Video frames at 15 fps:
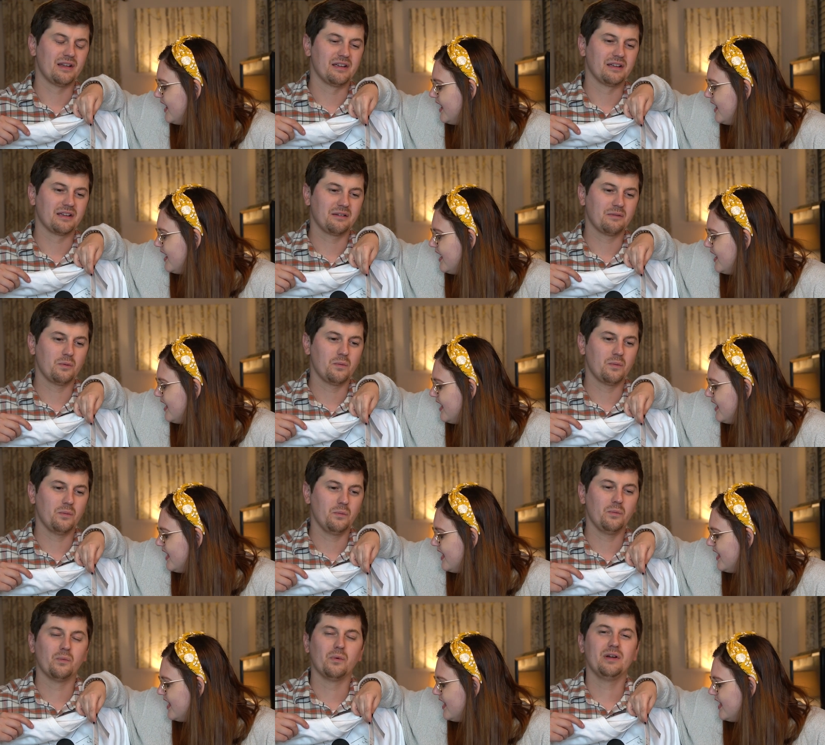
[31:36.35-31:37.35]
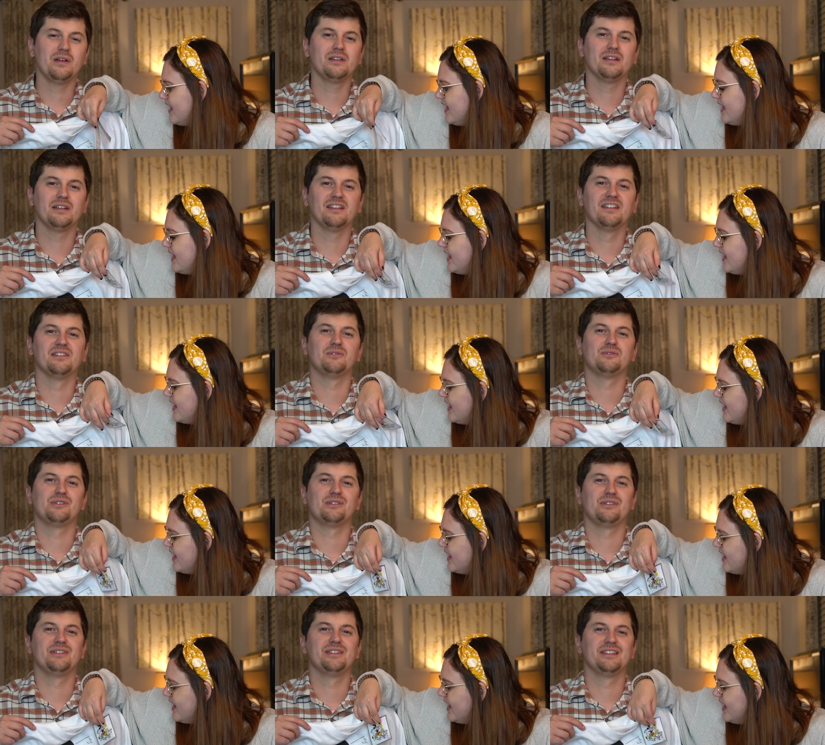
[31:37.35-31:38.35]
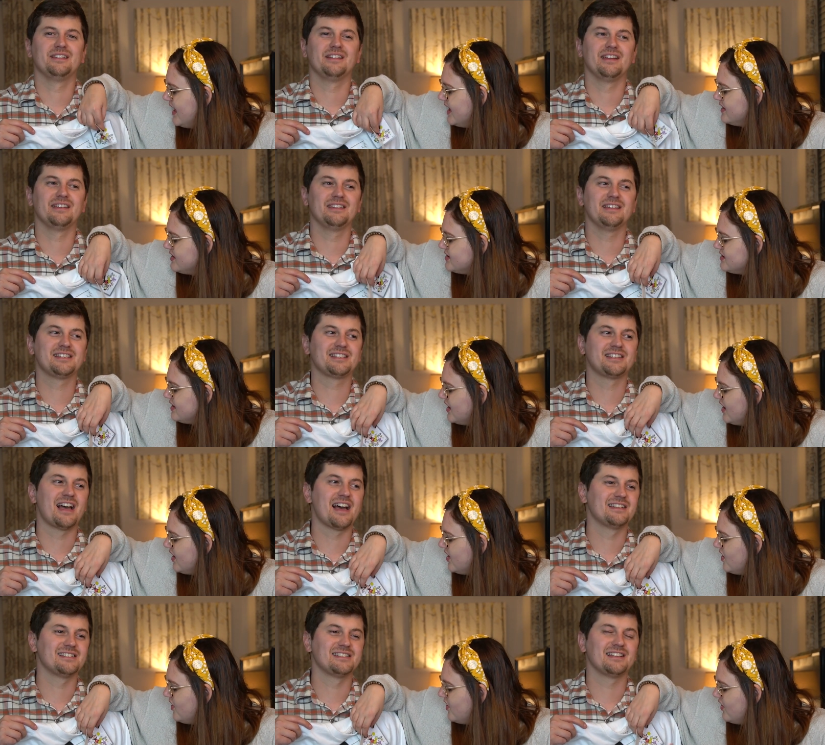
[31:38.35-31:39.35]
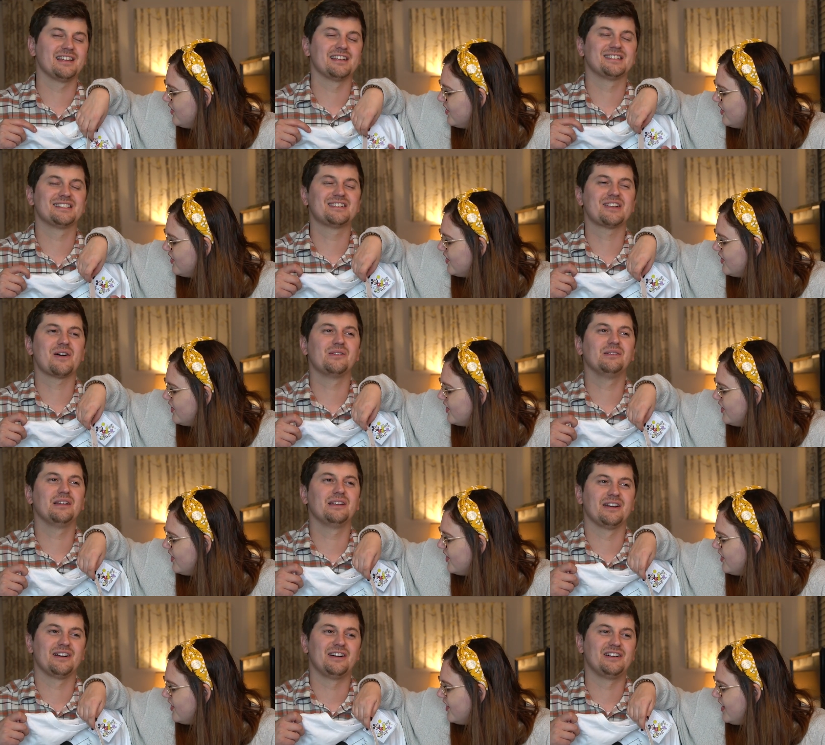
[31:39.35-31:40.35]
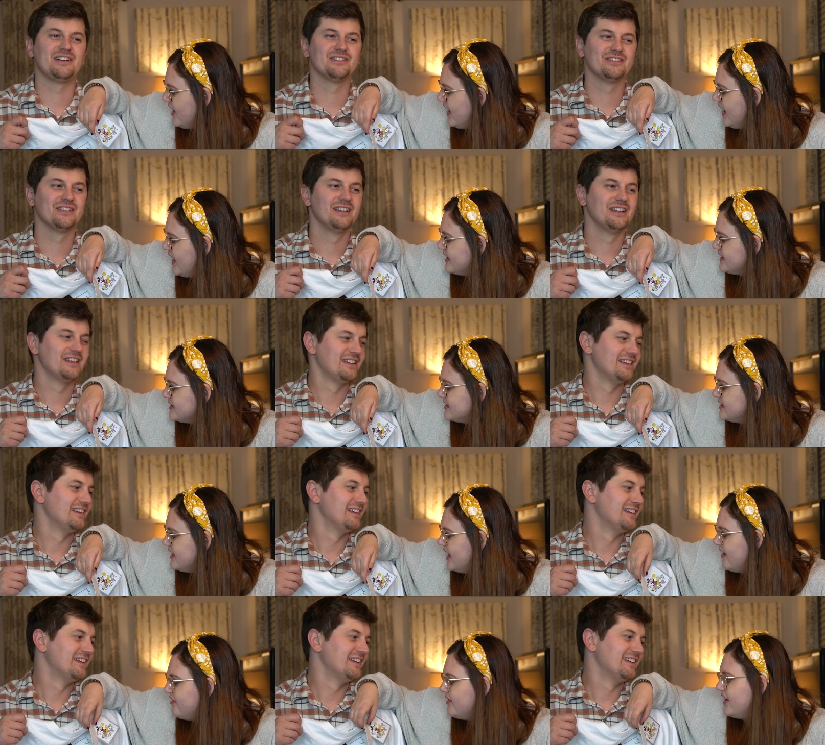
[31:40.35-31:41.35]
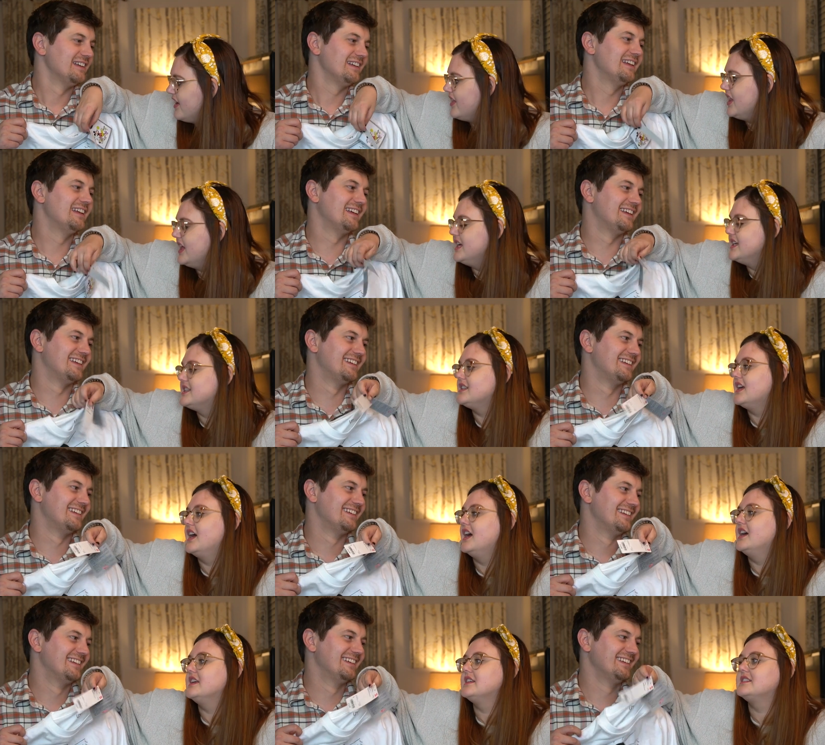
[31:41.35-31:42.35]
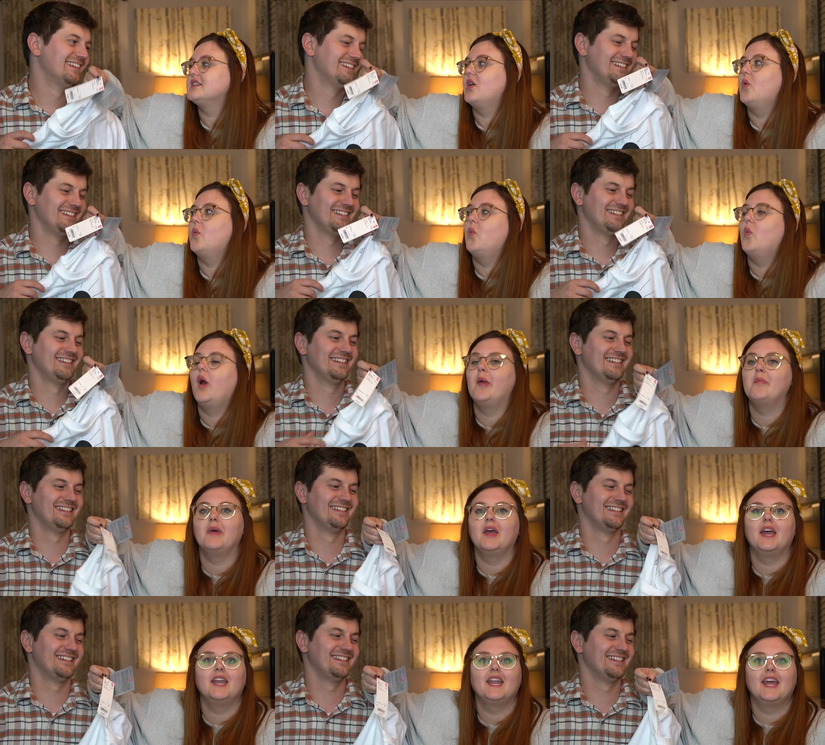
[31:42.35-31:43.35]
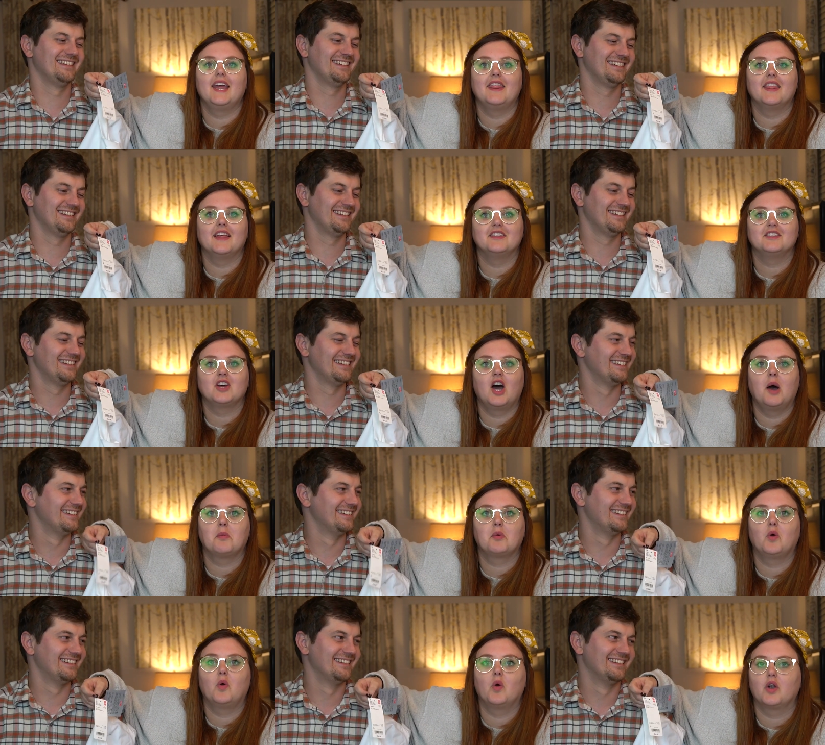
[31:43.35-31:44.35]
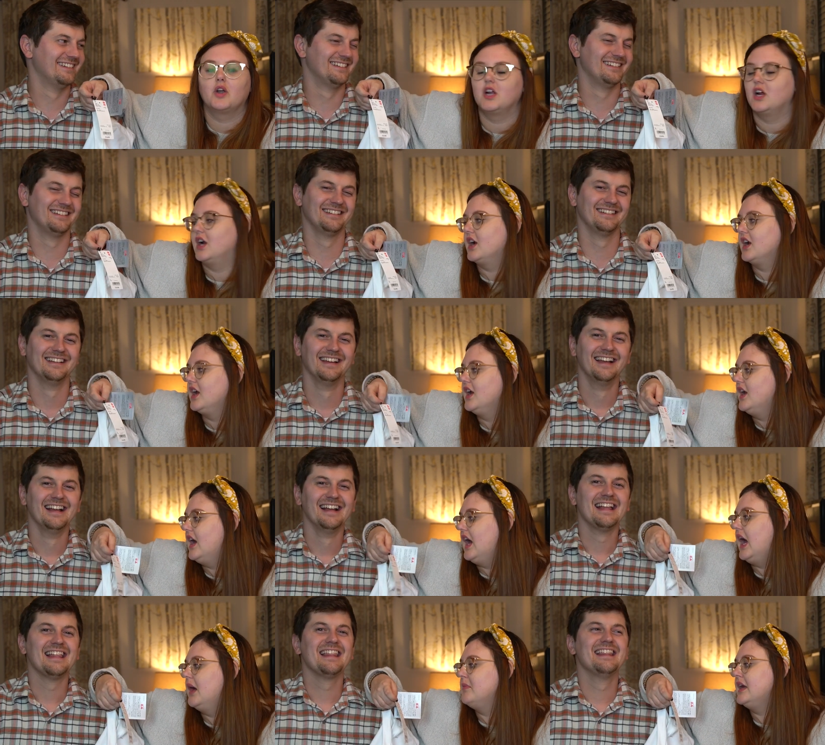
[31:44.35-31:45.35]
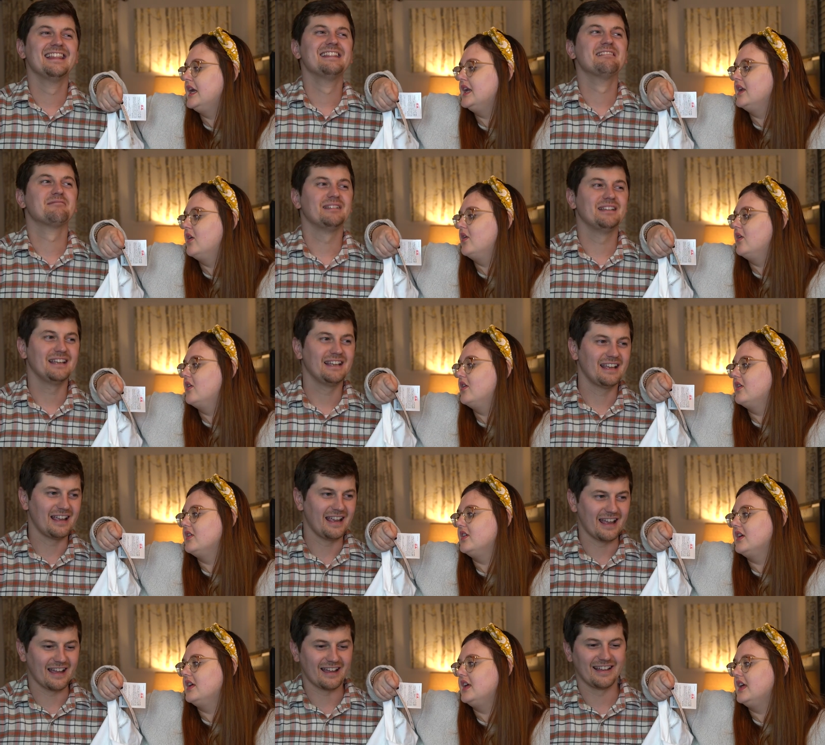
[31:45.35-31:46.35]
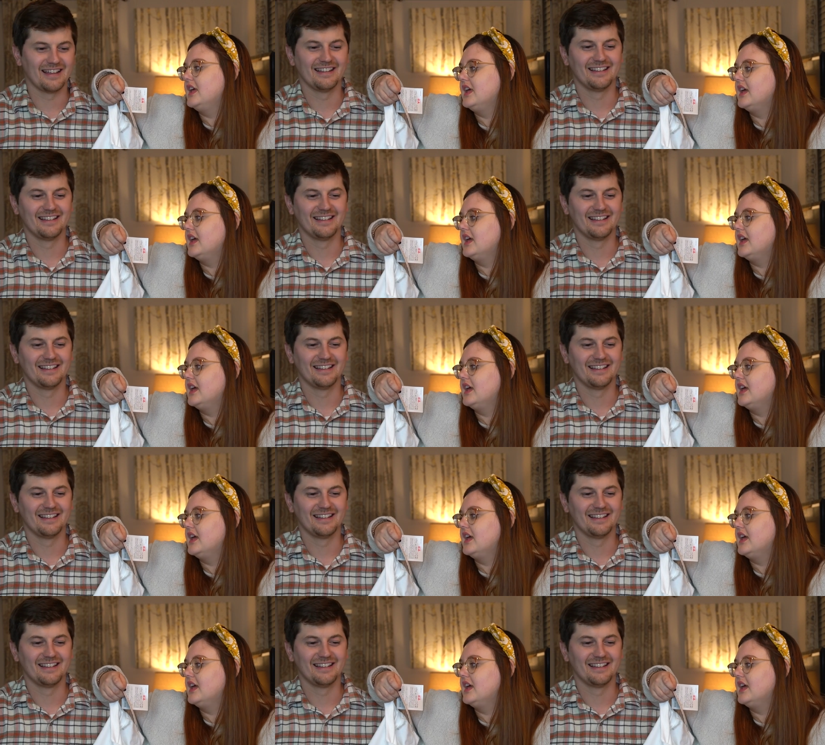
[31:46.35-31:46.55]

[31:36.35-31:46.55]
Speaker 1: like, what in the world? Like, this so, sizing is totally off.
Speaker 2: It definitely says women in the top corner. I mean, yeah.